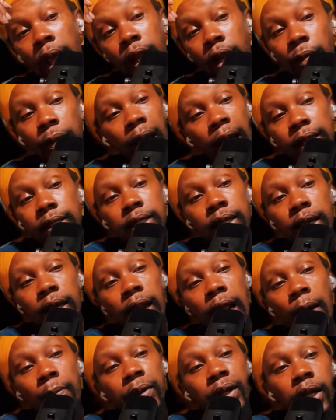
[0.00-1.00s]
and I'm not saying
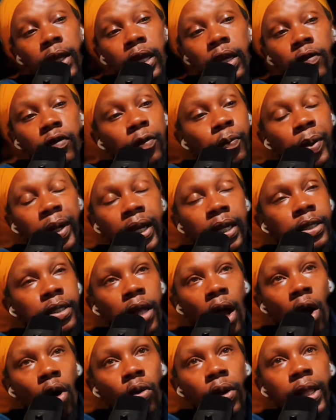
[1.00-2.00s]
I believe it, but it's the
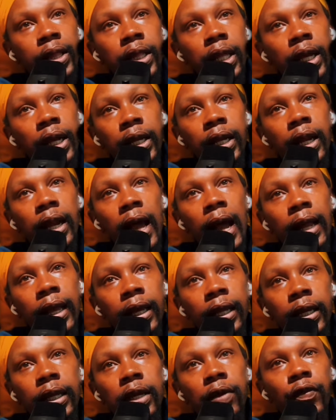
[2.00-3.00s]
only thing that I
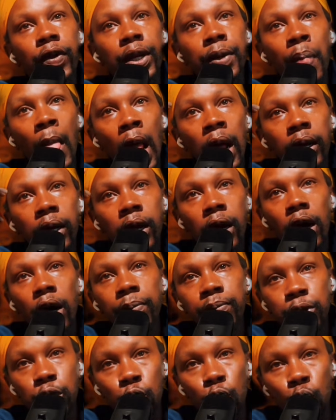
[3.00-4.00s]
can even
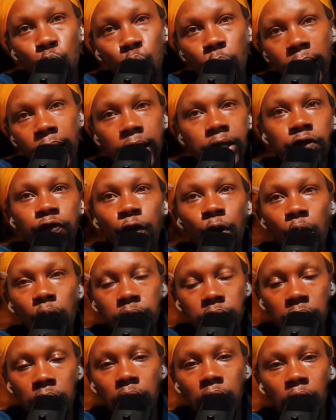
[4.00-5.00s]
come to as far
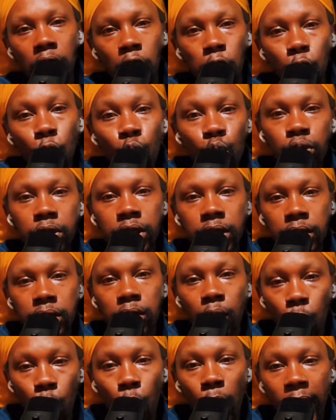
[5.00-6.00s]
as a conclusion
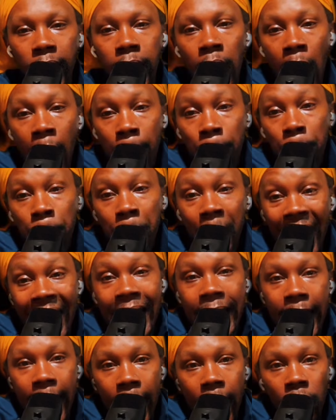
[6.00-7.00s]
to what
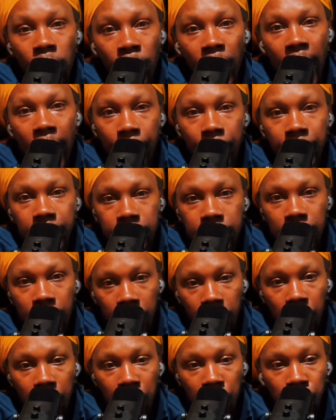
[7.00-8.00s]
may have happened to
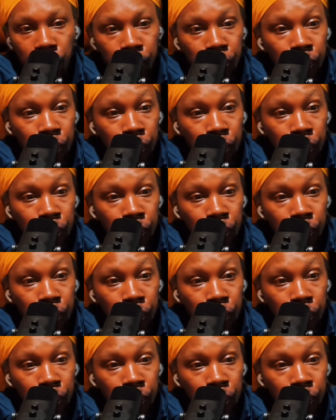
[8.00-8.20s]
them.